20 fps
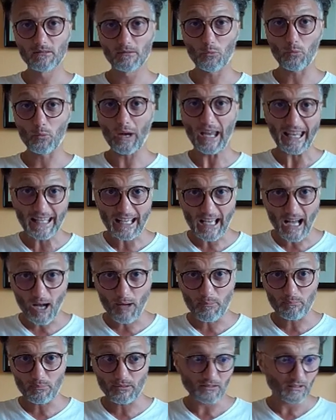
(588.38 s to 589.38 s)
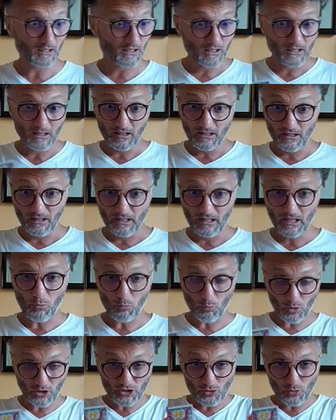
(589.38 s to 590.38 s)
Wake up.
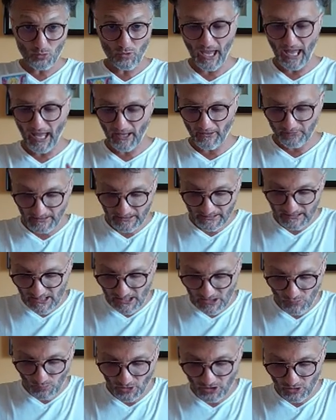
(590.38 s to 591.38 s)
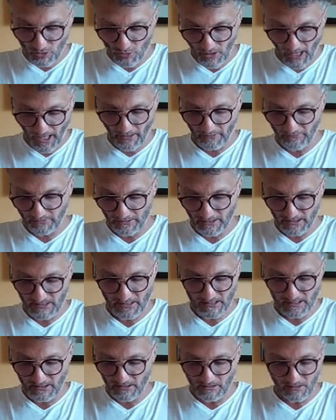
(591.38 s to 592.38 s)
What you have, this is what you have. This
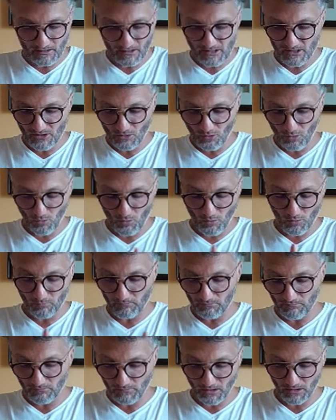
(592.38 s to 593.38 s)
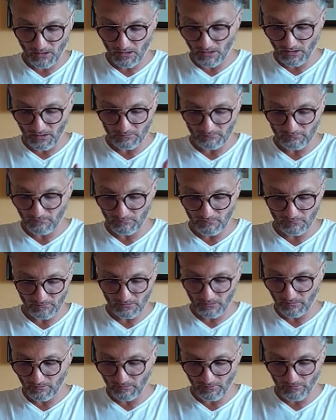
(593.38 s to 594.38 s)
is, there's no
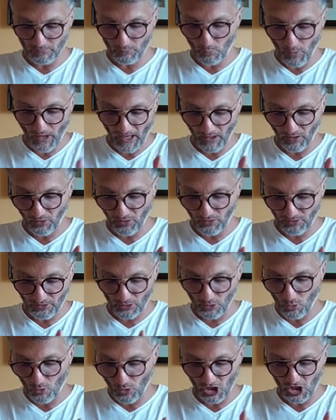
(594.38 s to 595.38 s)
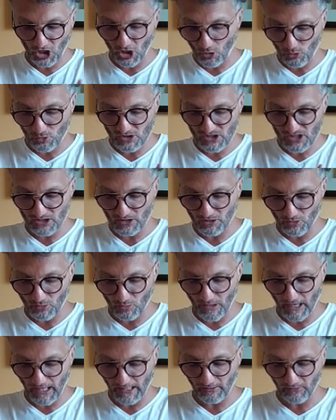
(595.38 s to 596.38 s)
wealth, no clothes,
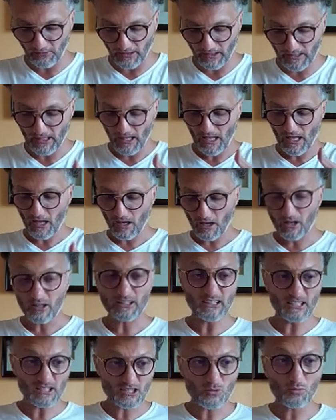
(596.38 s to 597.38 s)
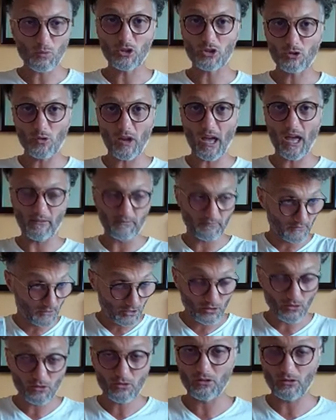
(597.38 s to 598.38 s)
no anything. This is what you have.
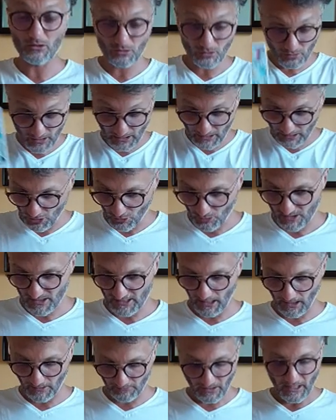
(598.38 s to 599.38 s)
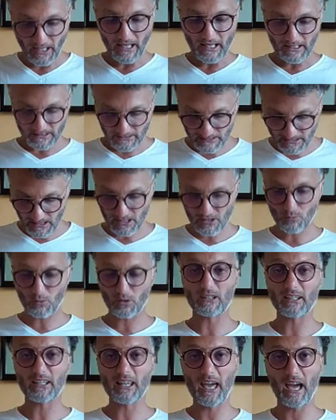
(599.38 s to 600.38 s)
Look at yourself. This is
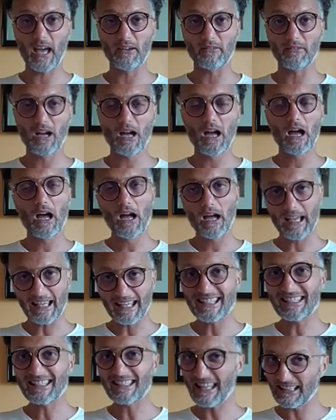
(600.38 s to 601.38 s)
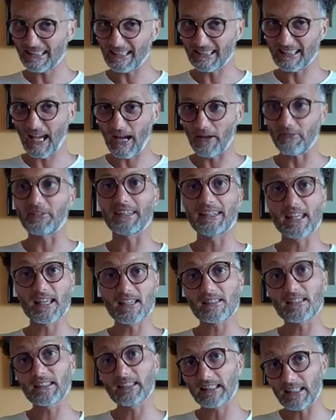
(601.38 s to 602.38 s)
what I have. Is that enough?
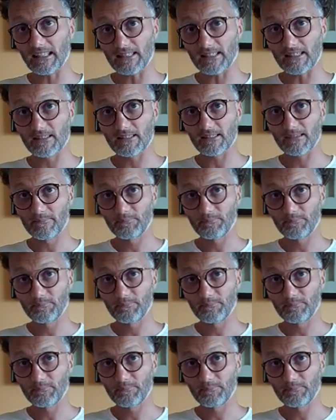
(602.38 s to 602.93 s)
Yes, it is.